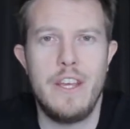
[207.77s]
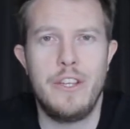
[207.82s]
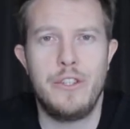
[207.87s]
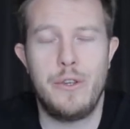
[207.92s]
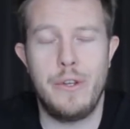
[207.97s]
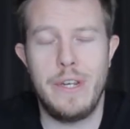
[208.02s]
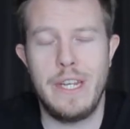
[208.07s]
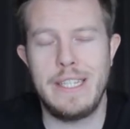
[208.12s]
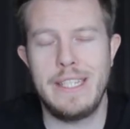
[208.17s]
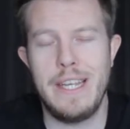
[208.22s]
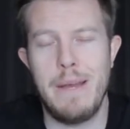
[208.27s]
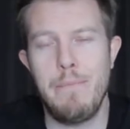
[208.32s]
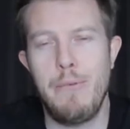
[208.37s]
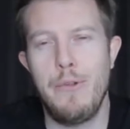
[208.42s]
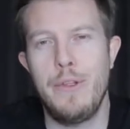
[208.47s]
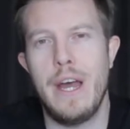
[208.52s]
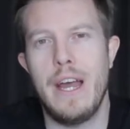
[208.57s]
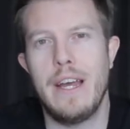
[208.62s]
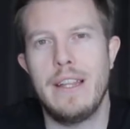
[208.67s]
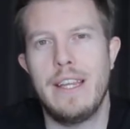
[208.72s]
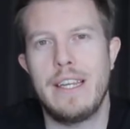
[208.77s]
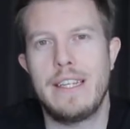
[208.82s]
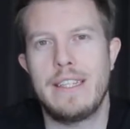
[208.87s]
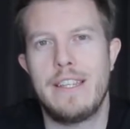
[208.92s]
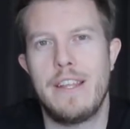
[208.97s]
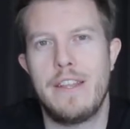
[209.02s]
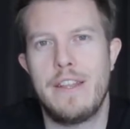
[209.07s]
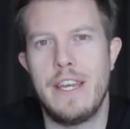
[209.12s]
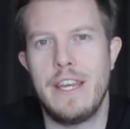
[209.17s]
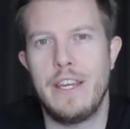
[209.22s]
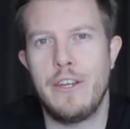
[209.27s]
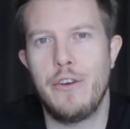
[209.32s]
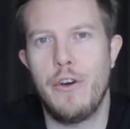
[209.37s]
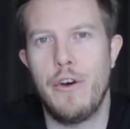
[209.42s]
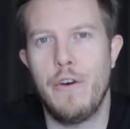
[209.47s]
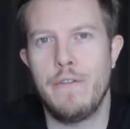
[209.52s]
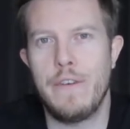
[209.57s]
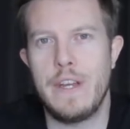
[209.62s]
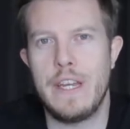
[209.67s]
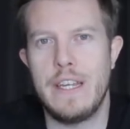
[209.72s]
So an example that I like to think
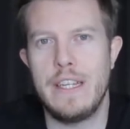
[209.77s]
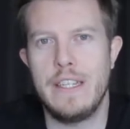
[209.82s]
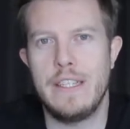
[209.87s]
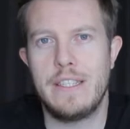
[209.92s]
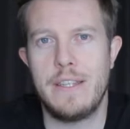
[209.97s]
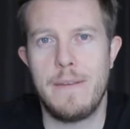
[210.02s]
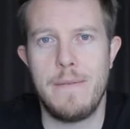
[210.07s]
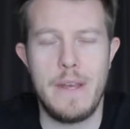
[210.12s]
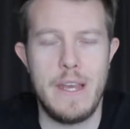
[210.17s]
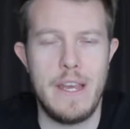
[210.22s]
of is